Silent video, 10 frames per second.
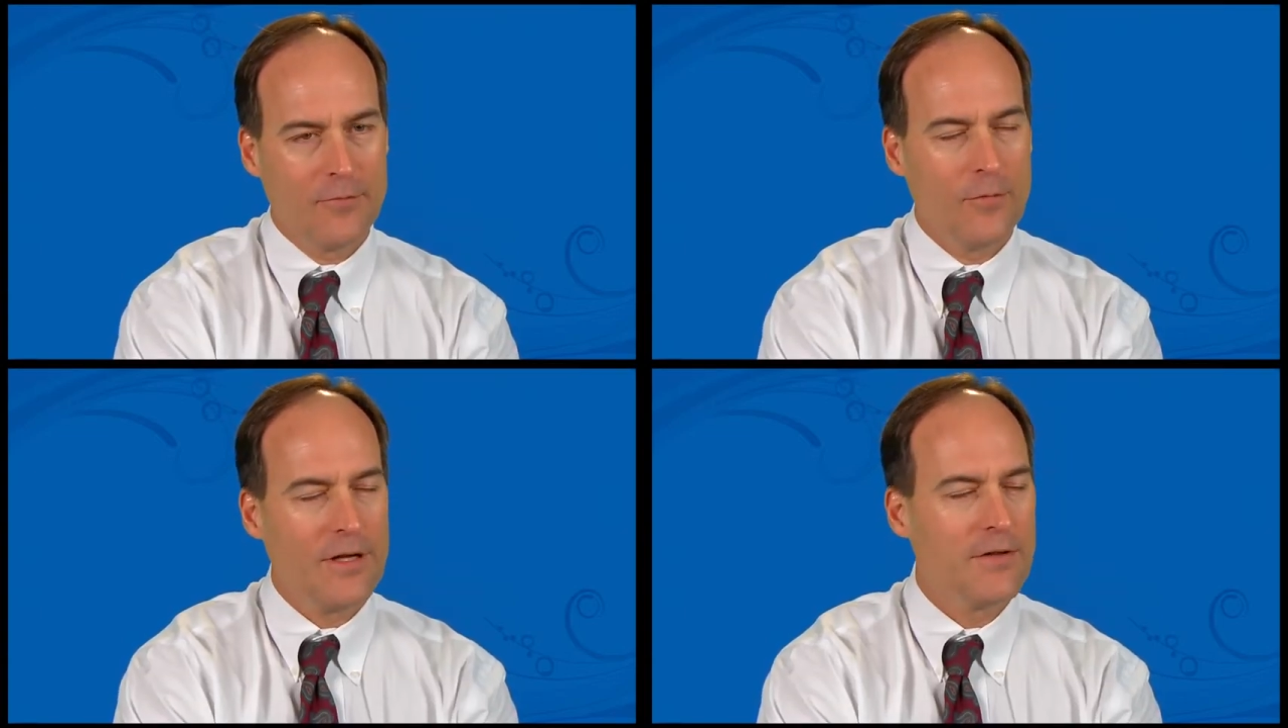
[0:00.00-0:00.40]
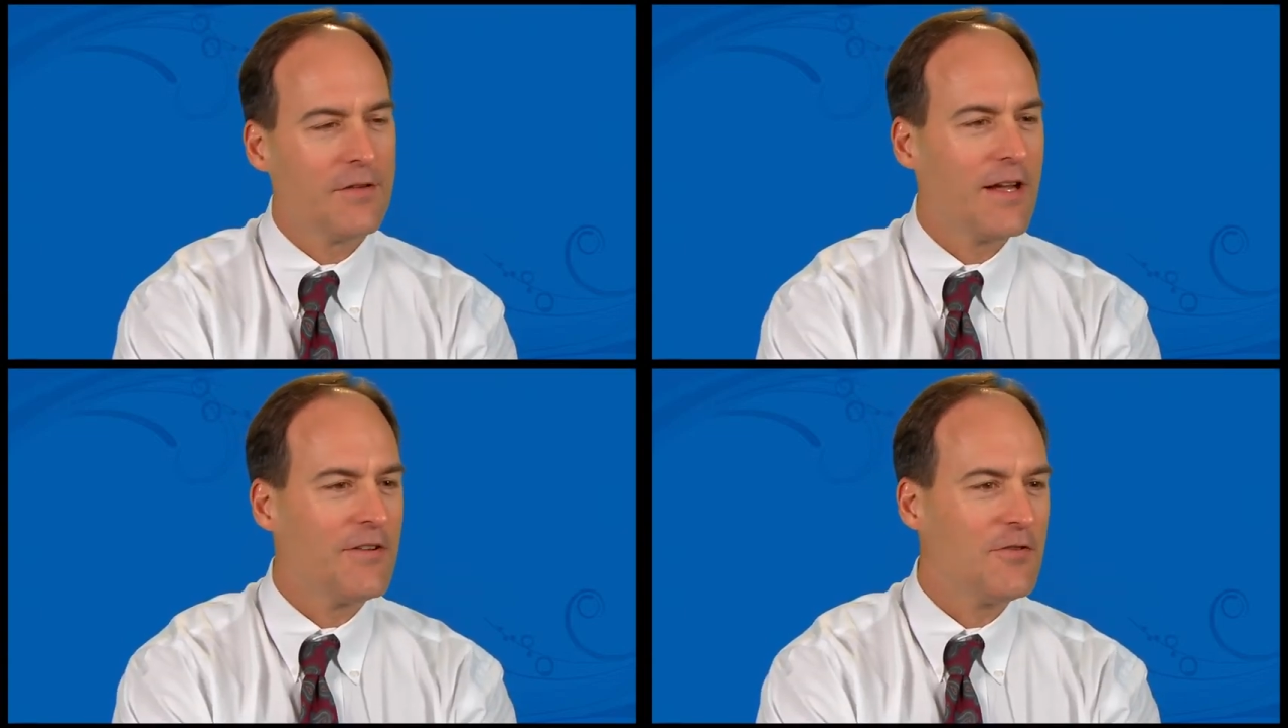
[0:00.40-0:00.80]
we can
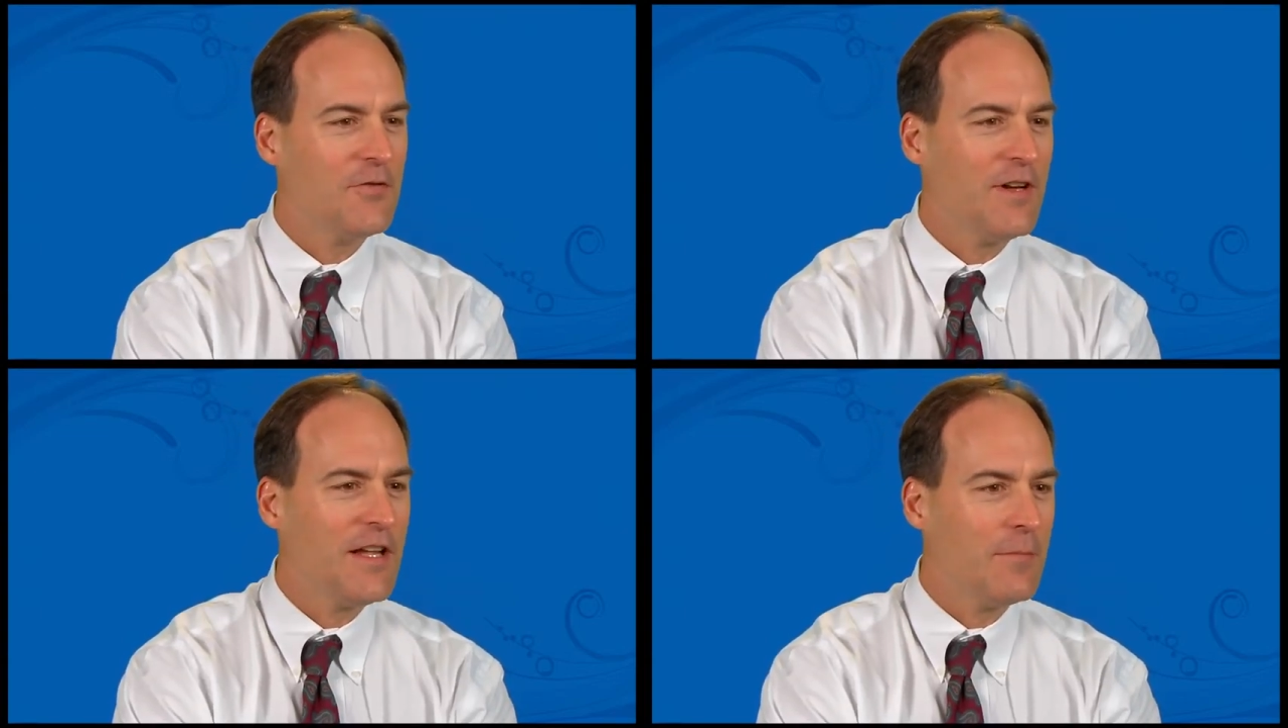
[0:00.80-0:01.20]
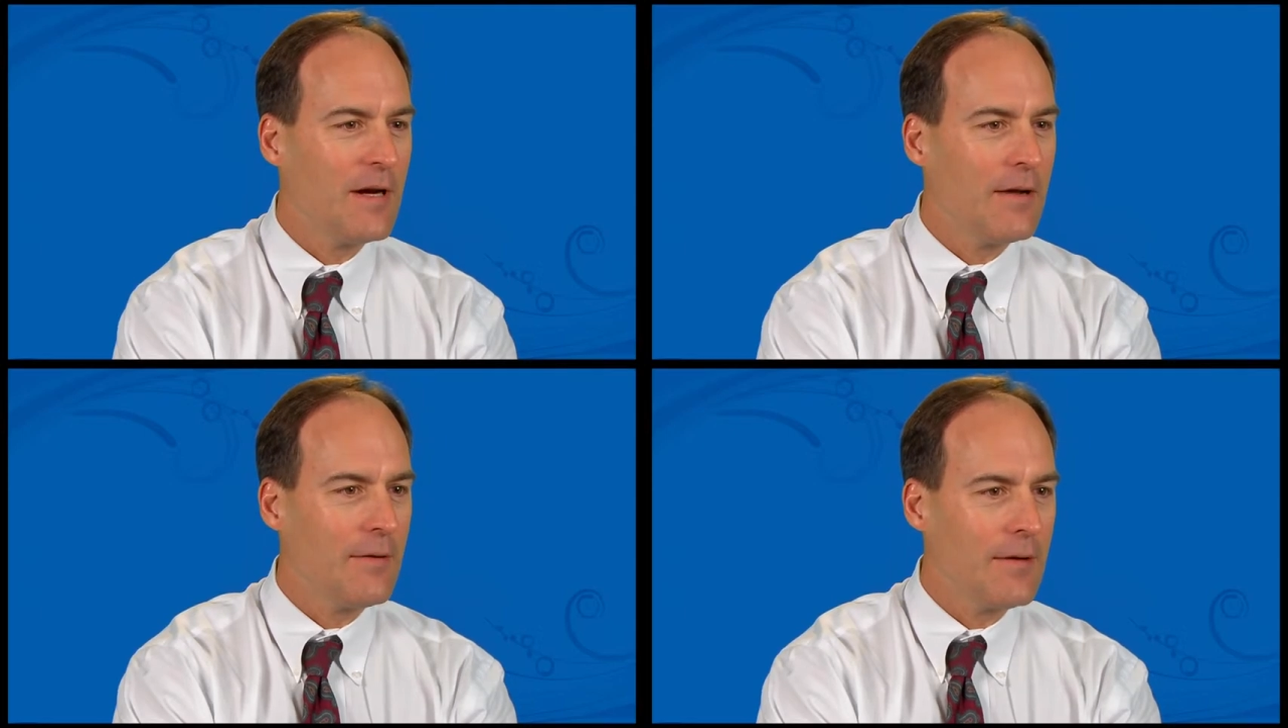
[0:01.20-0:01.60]
say it's unique,
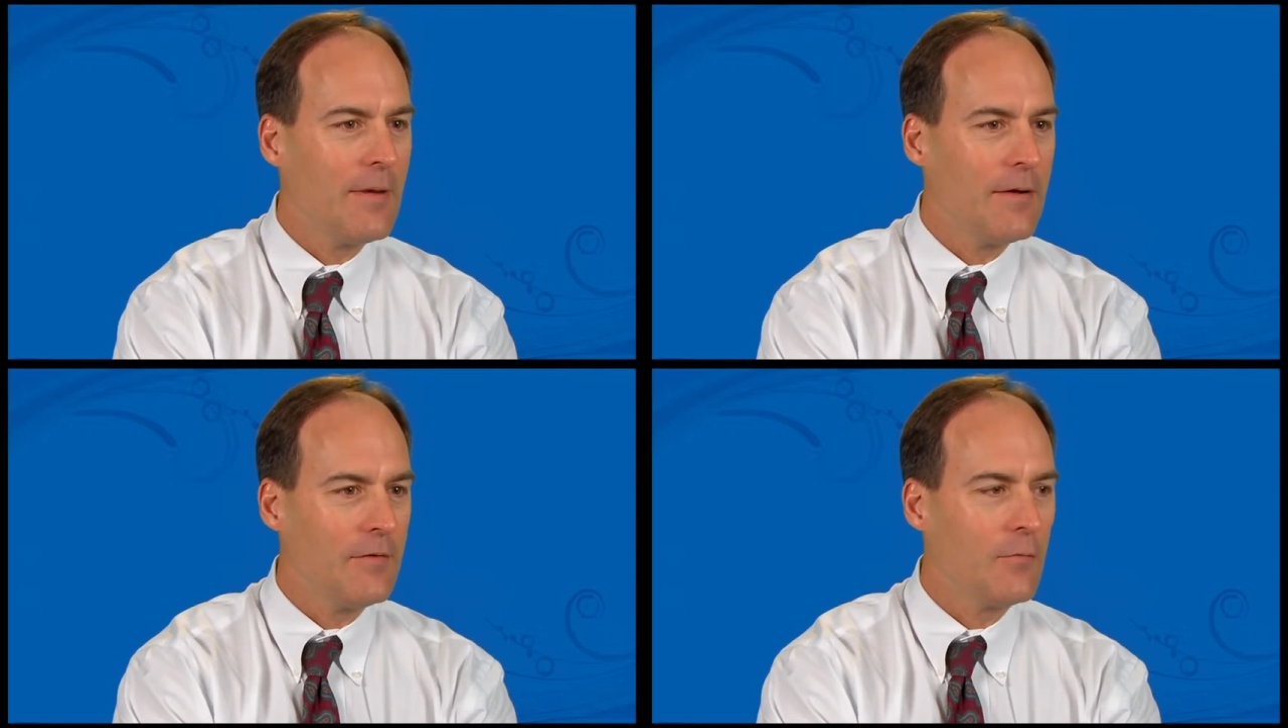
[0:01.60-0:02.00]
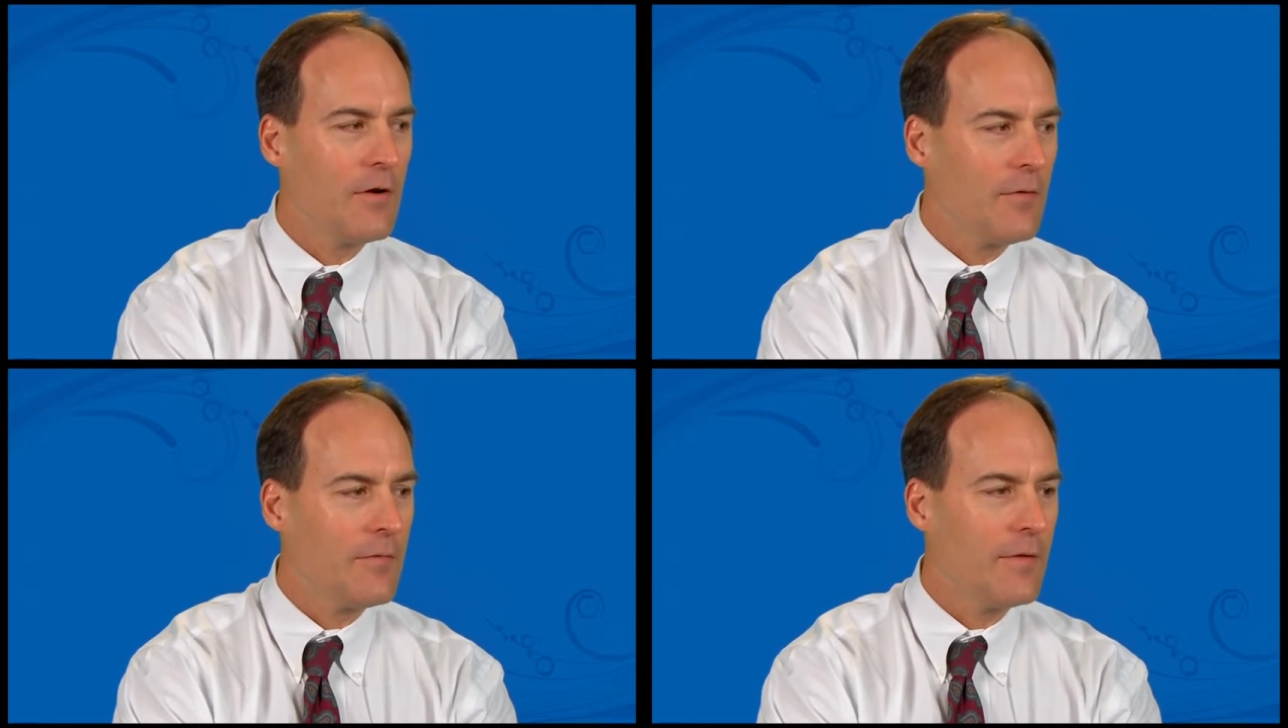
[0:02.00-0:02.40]
but it's
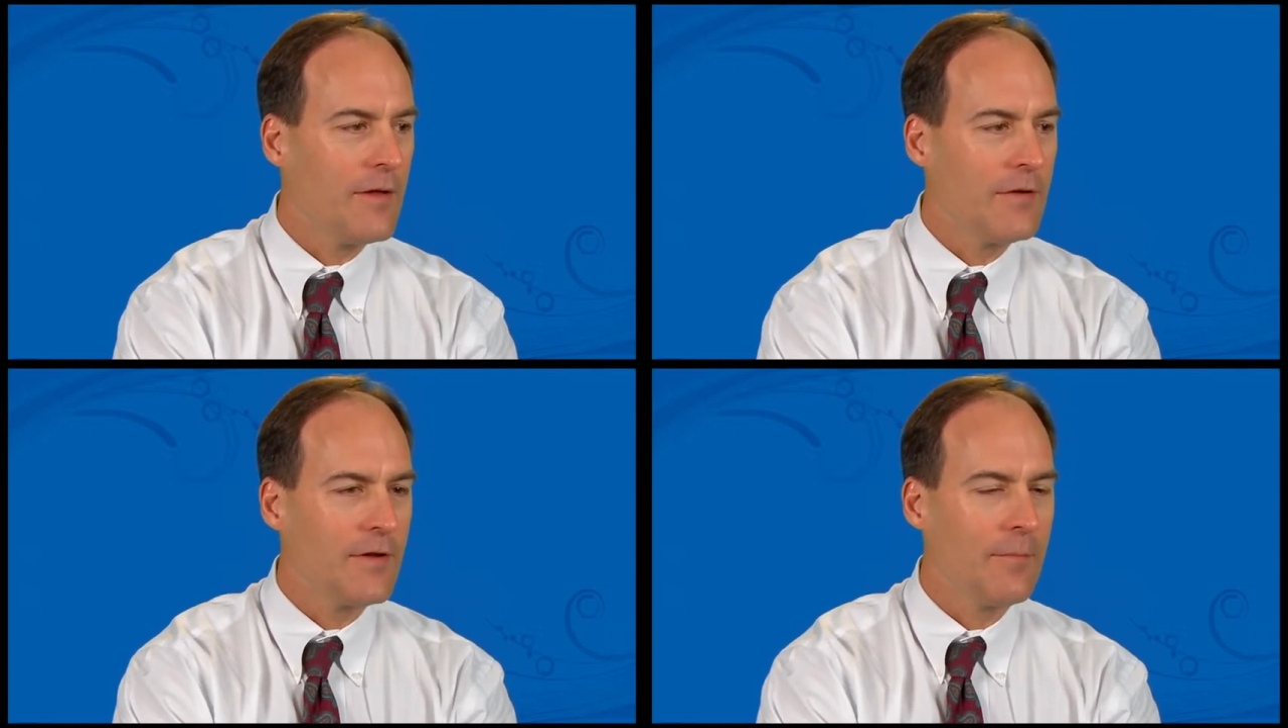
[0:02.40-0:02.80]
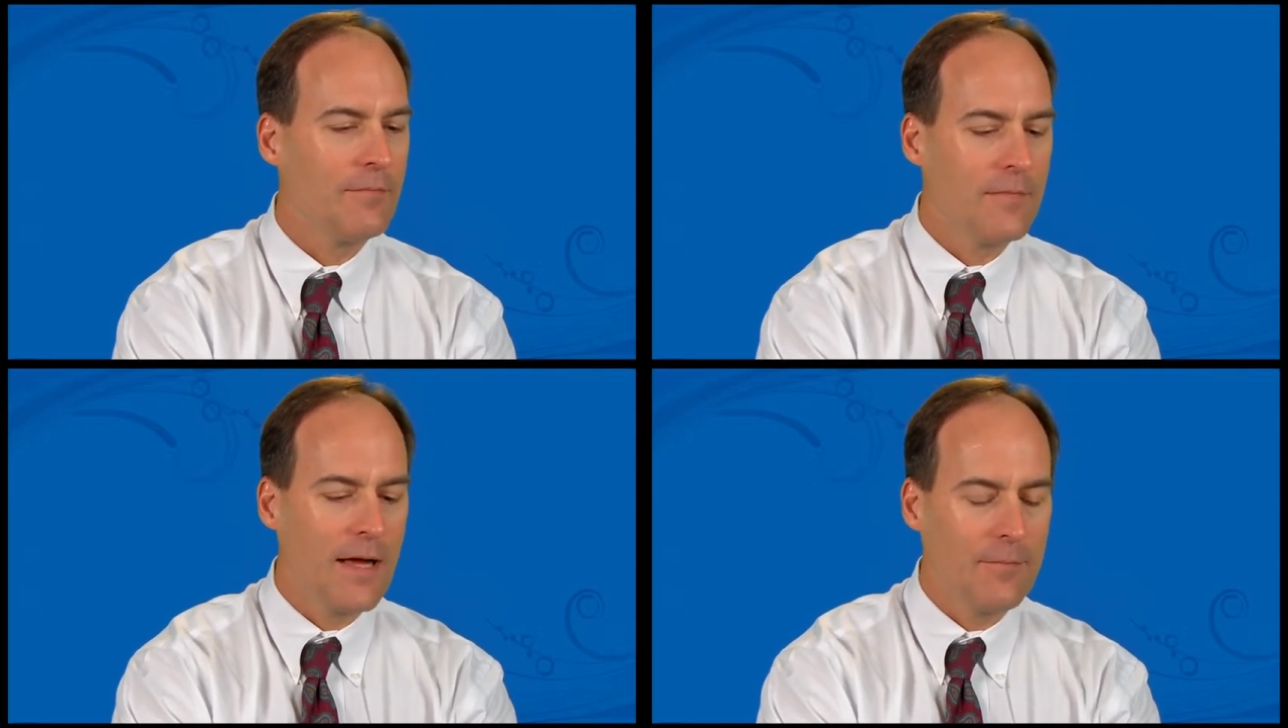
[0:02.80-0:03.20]
one of the things
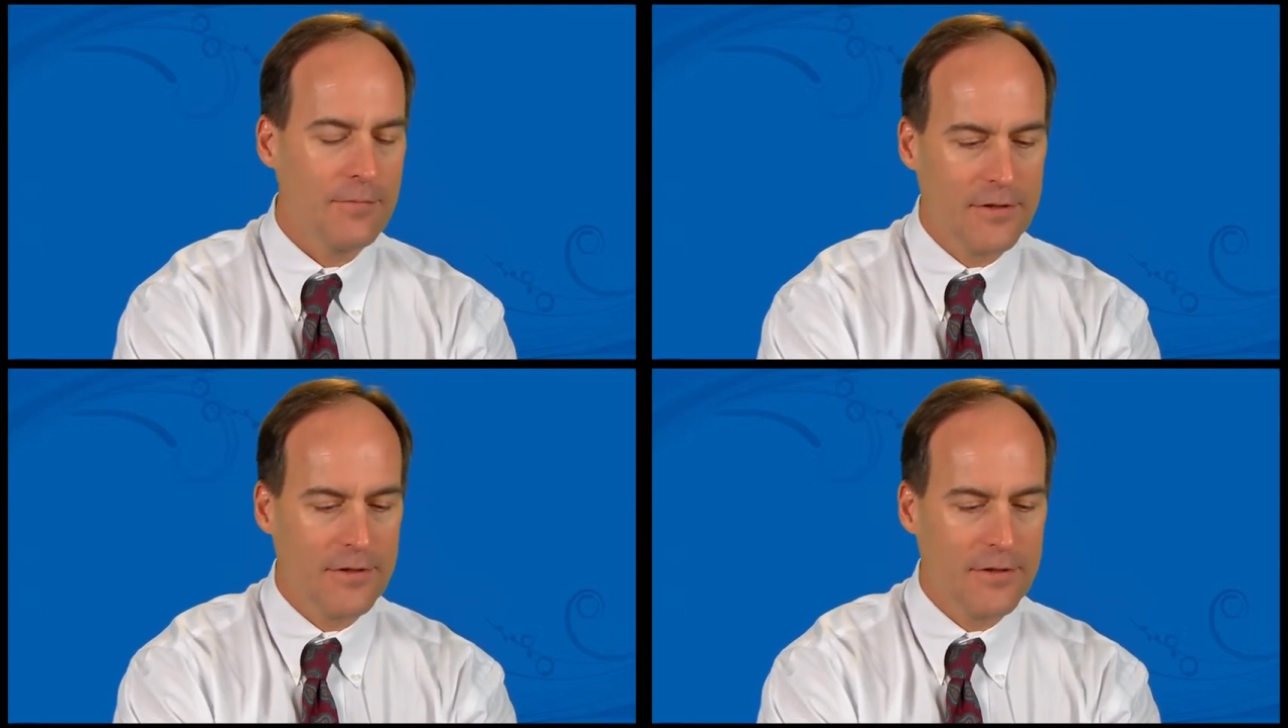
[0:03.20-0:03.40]
I